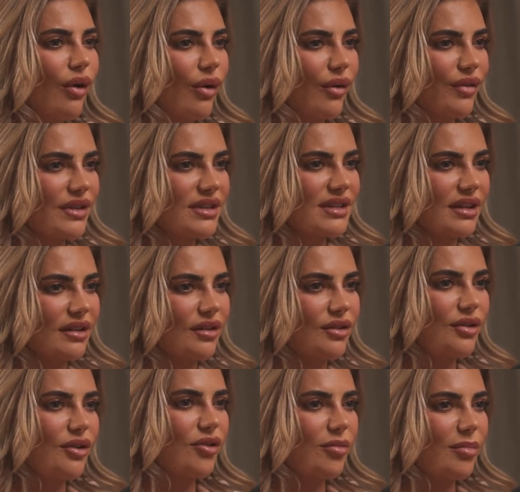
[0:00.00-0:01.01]
on the scene
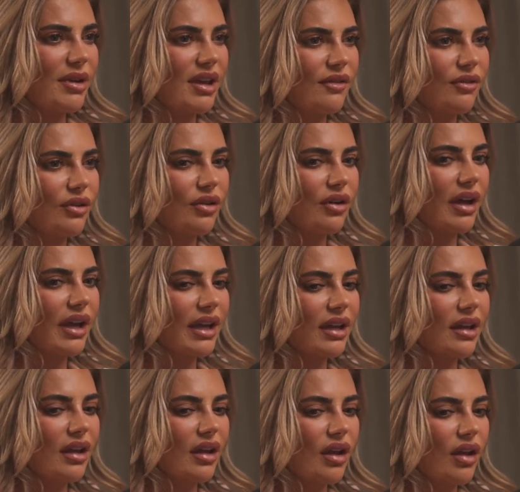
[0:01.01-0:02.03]
and new. But if you're
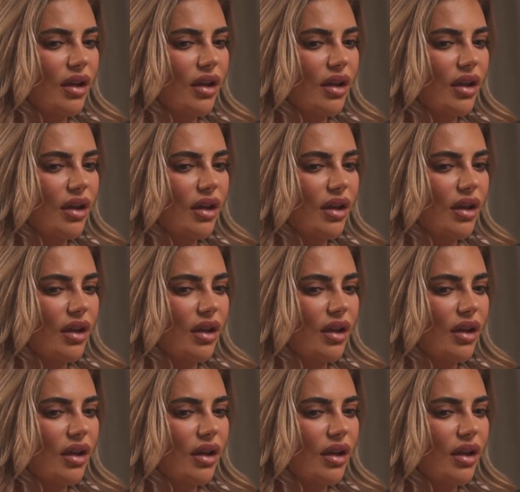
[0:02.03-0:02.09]
like